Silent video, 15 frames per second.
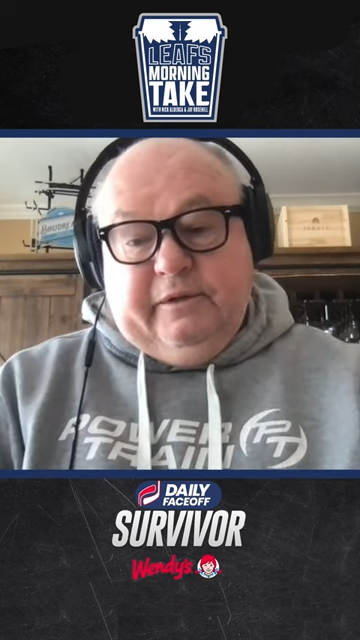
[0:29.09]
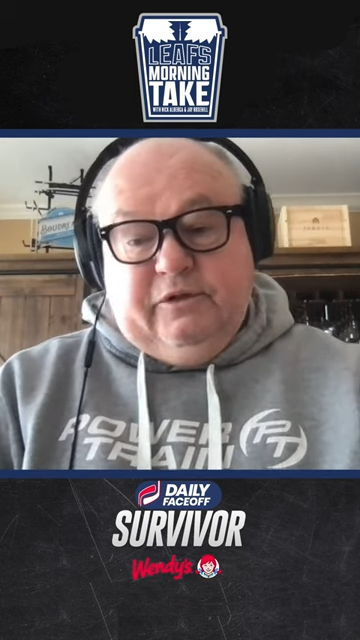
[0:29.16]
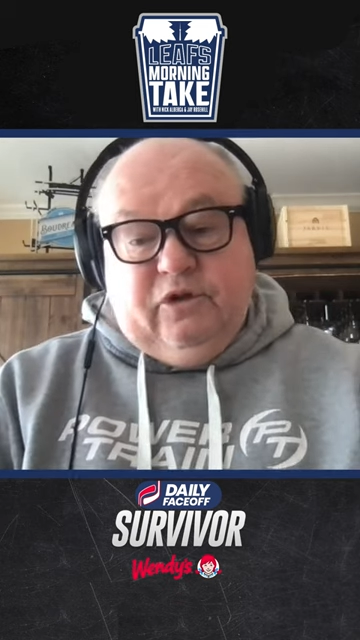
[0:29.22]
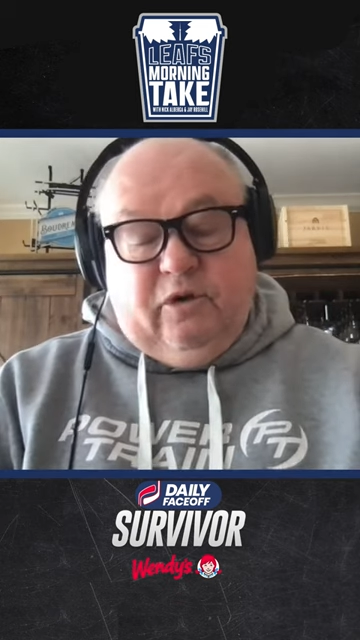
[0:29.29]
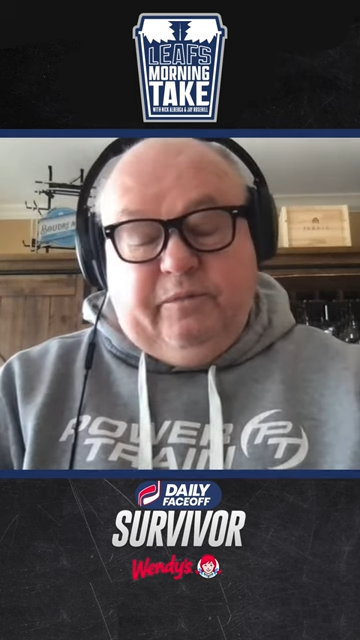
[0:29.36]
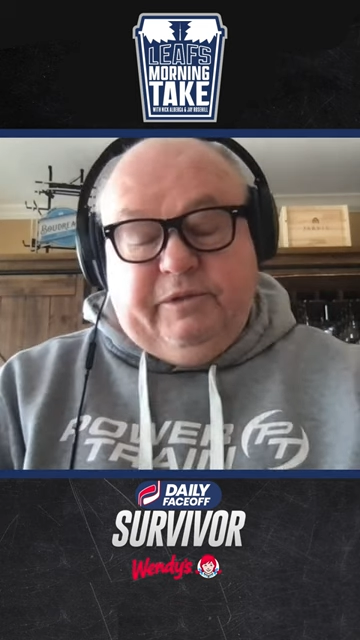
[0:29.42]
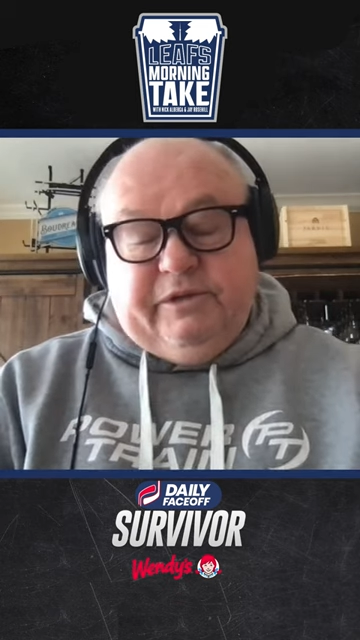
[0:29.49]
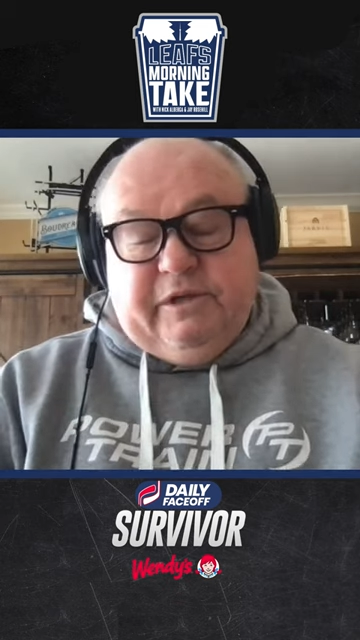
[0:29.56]

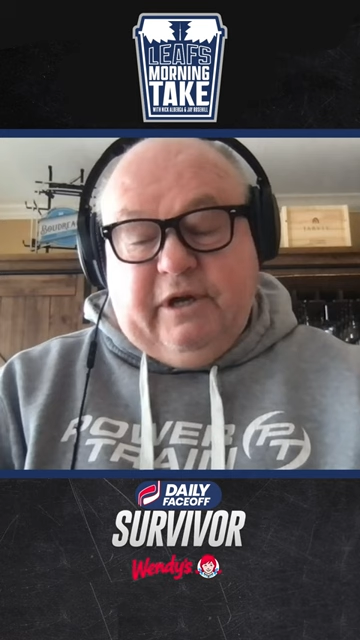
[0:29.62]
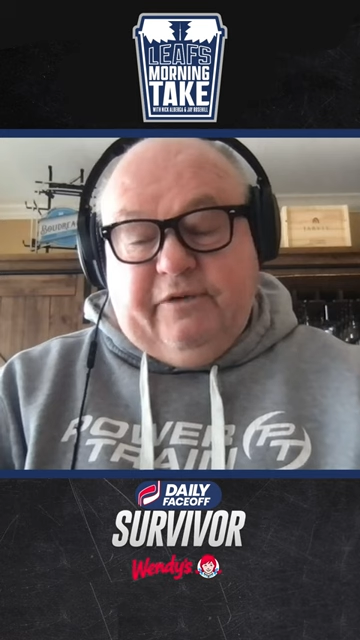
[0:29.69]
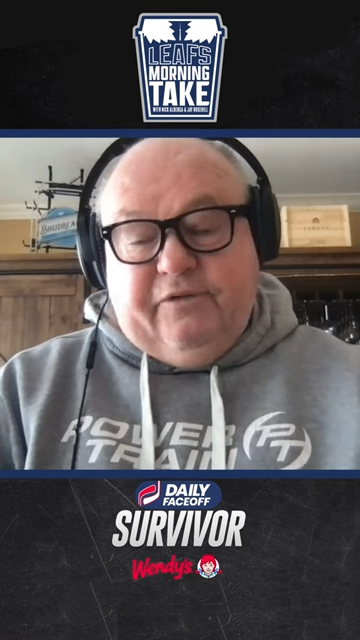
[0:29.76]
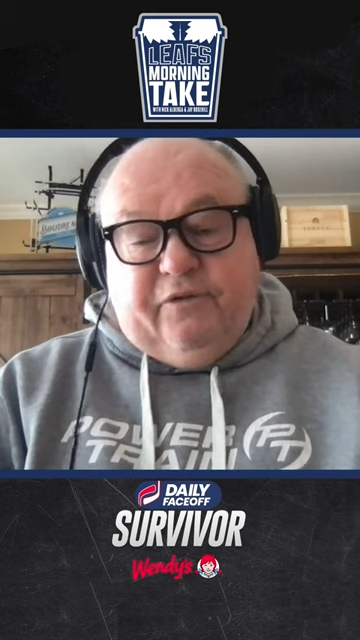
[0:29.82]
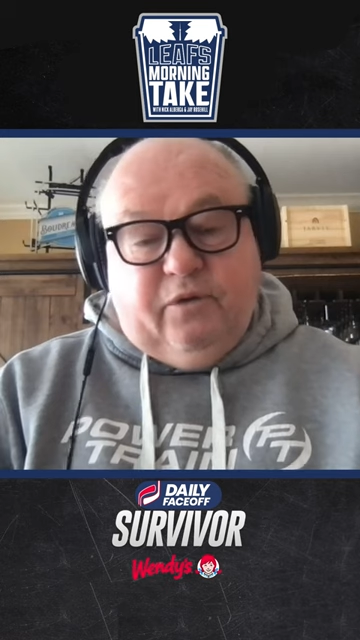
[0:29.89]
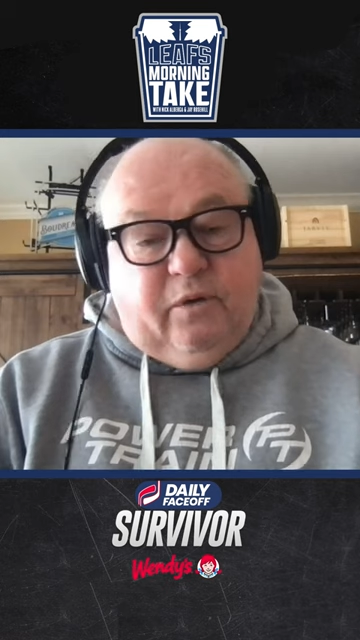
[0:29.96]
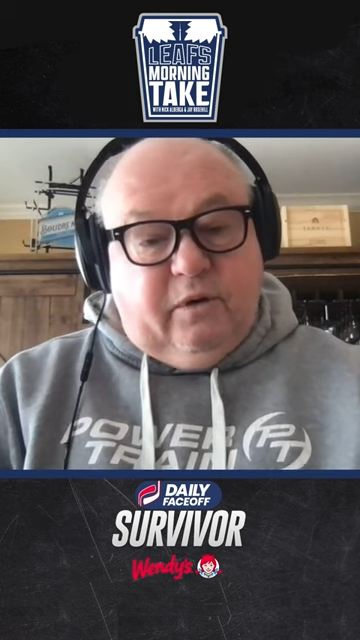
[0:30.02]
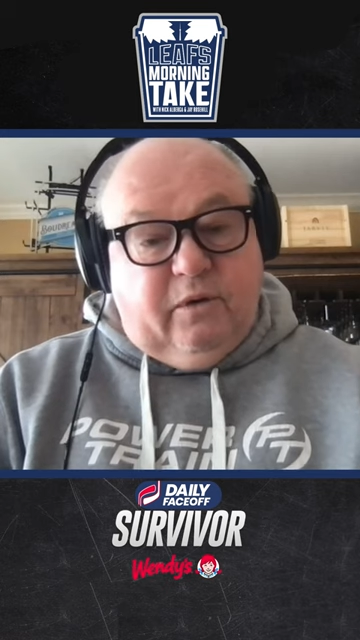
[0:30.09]
Domi's got
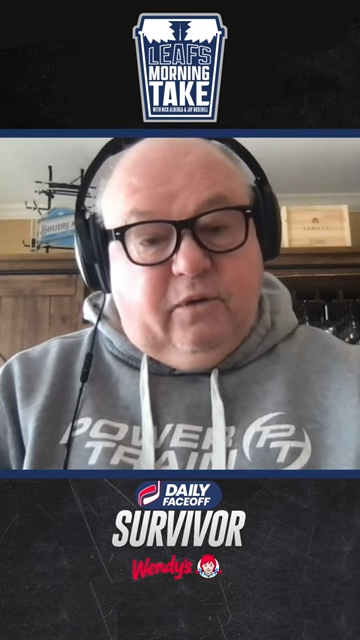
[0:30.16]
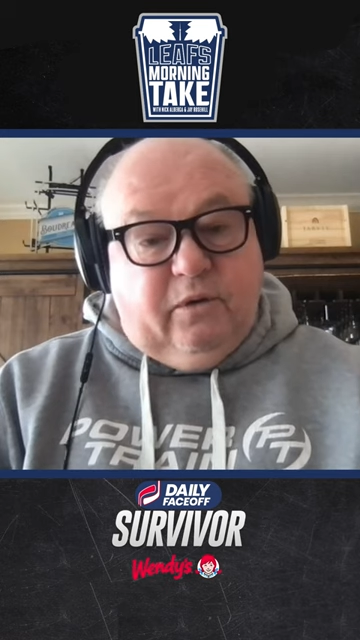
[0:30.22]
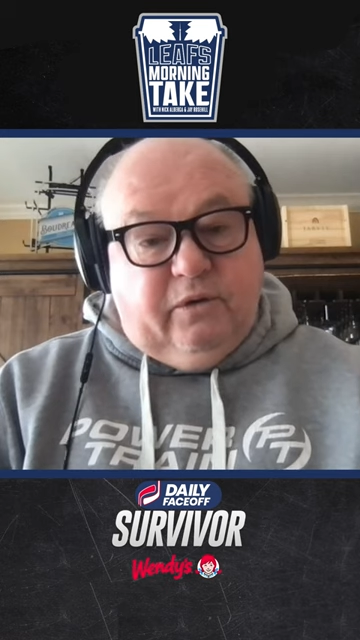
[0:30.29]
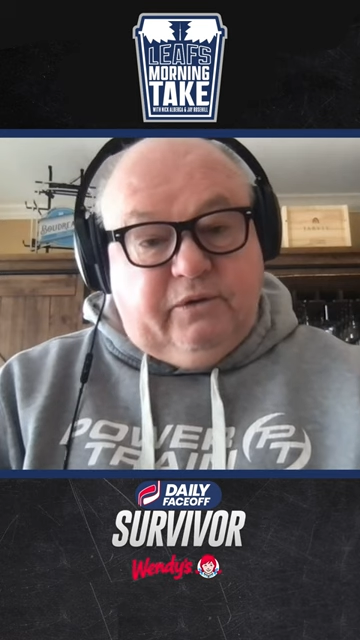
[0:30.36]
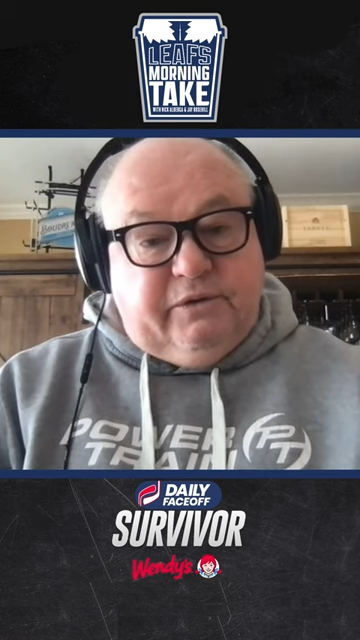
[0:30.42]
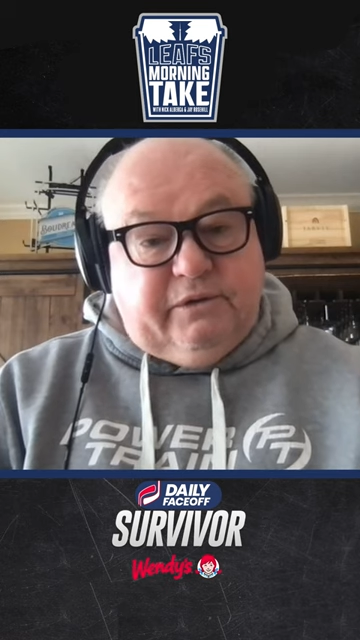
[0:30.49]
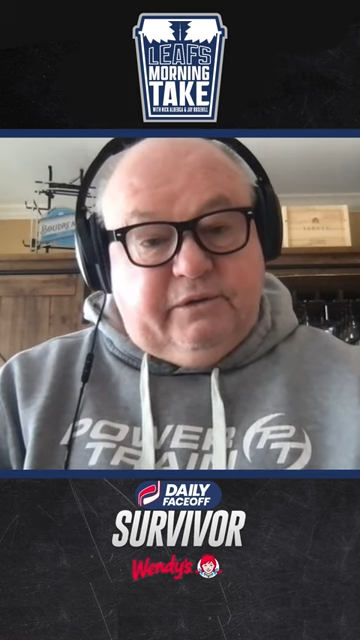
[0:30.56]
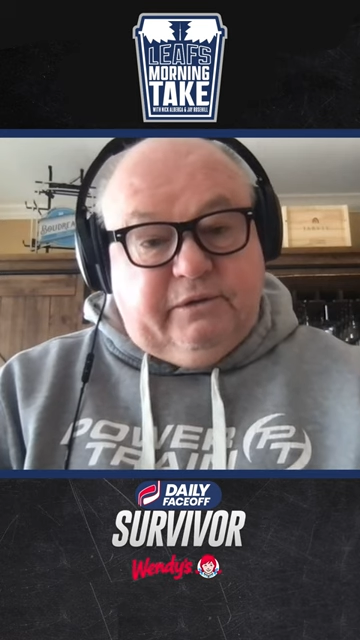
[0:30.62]
four
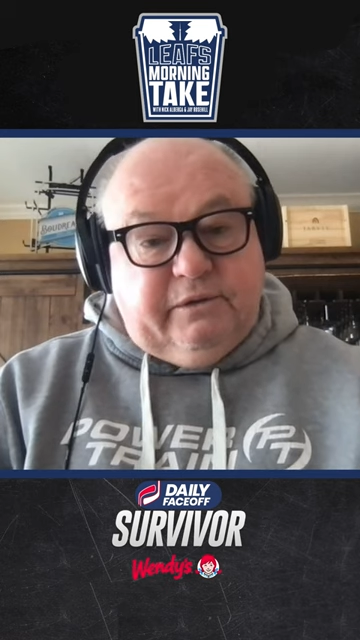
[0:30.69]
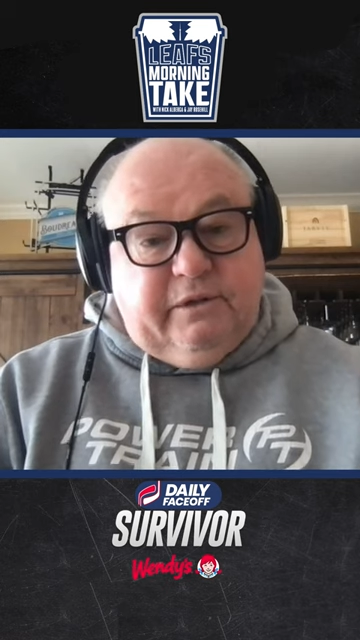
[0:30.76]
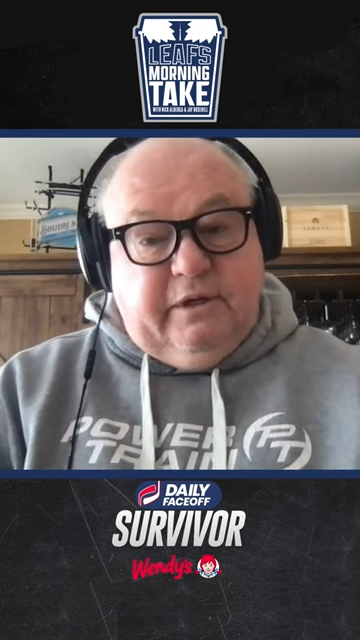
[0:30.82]
goals.